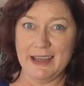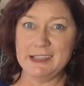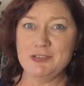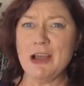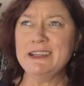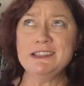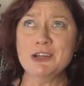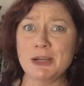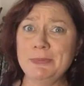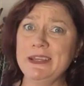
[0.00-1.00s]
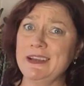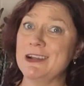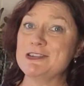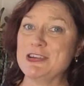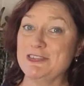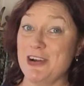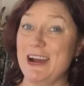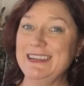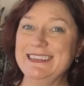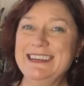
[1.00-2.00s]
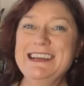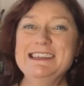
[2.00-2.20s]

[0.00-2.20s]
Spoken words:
Australia's not a big country, right?